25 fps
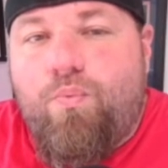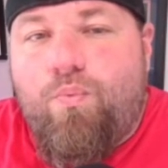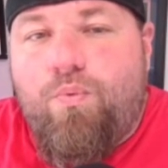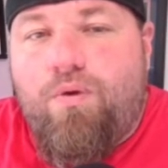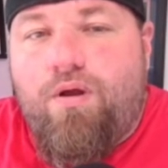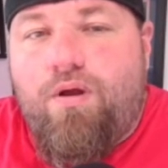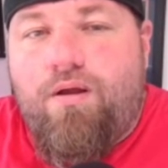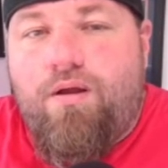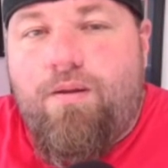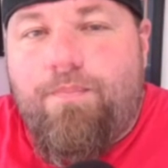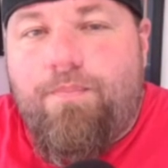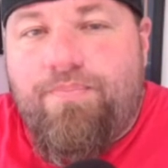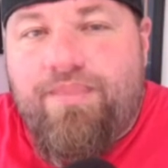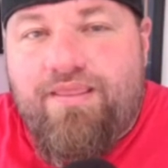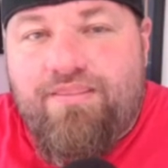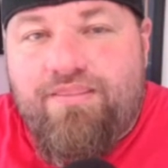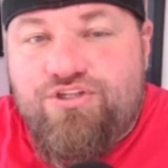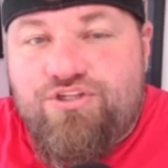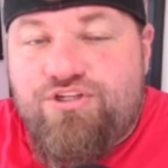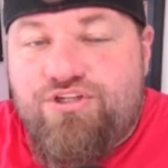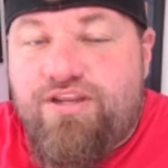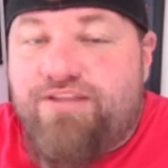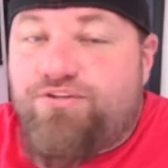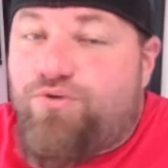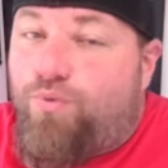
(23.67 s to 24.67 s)
Um, now, the
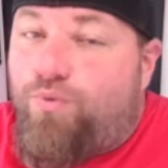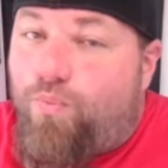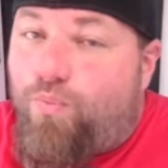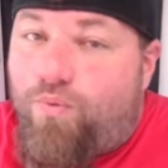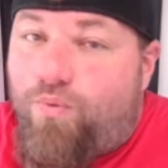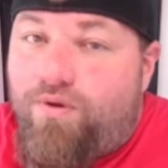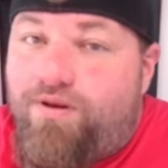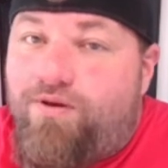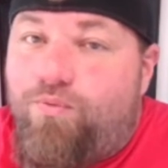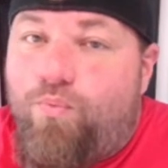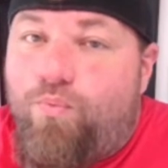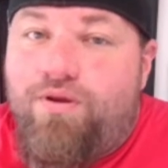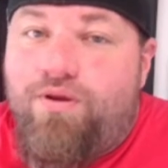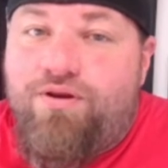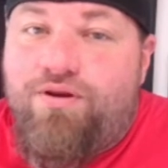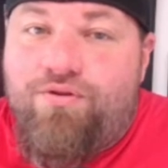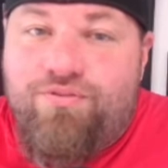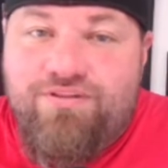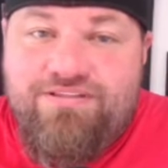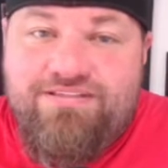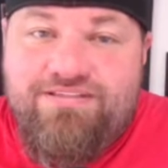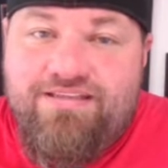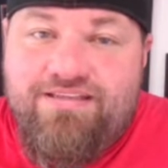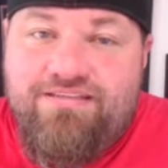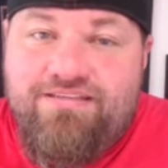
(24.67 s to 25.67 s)
Jays are one and one on
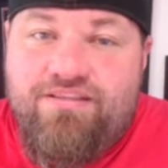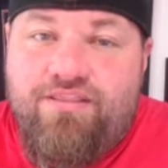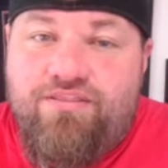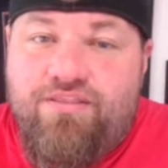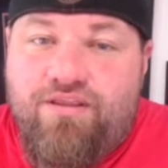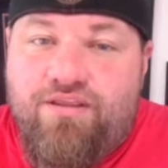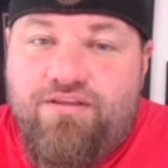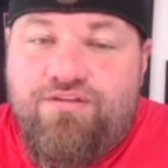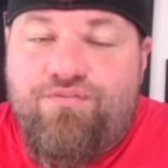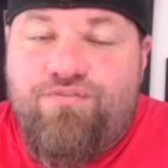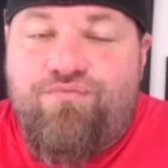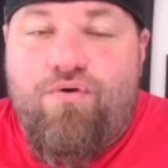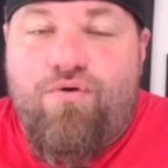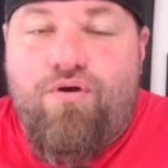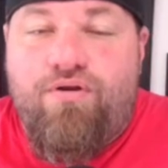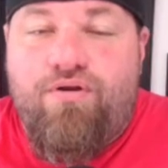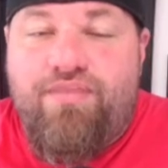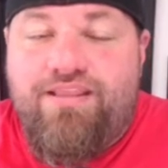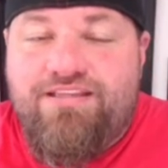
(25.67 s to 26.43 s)
the season thus far.